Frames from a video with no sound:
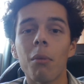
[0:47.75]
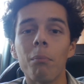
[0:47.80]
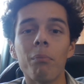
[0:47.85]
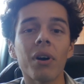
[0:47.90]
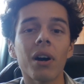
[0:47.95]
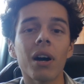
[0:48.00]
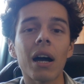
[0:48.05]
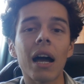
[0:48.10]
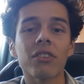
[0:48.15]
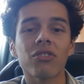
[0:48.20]

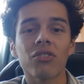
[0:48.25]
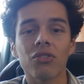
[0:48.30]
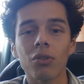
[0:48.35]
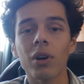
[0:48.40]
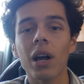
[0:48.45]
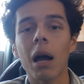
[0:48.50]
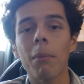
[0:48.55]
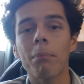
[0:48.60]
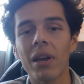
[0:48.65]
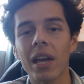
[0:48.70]
but I
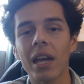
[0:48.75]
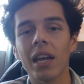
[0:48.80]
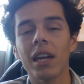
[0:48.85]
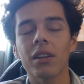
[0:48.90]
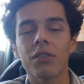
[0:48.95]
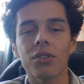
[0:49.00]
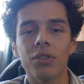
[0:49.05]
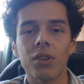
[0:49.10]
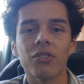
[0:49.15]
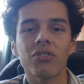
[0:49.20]
still got
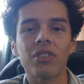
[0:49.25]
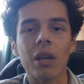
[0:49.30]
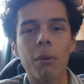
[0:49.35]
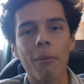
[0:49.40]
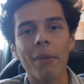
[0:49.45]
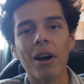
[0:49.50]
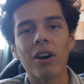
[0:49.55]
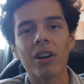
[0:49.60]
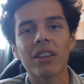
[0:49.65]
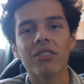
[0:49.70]
paid the same
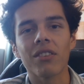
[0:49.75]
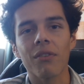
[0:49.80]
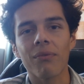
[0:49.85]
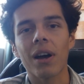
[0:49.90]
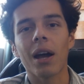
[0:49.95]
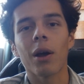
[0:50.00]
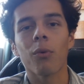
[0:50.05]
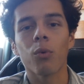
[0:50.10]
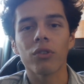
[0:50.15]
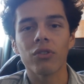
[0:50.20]
amount as if
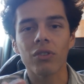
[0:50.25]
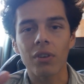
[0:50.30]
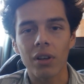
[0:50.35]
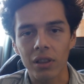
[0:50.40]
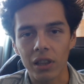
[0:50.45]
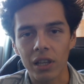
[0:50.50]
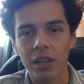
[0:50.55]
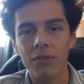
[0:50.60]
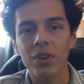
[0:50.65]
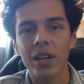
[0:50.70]
I was
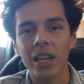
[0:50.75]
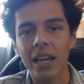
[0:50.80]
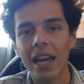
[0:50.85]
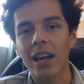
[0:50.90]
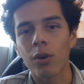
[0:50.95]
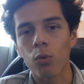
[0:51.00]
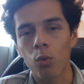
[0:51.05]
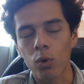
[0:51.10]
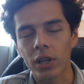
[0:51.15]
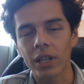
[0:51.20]
living
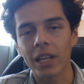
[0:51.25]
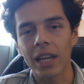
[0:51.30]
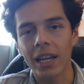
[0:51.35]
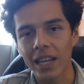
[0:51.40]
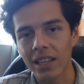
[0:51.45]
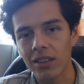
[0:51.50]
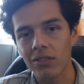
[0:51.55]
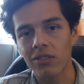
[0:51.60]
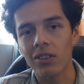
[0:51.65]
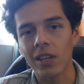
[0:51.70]
and working
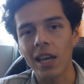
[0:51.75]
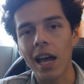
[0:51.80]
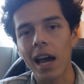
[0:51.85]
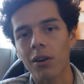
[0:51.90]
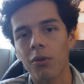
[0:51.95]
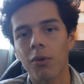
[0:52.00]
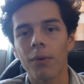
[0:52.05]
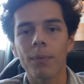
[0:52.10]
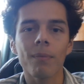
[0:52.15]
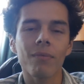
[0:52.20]
in
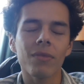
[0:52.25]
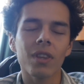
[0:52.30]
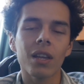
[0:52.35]
Seattle.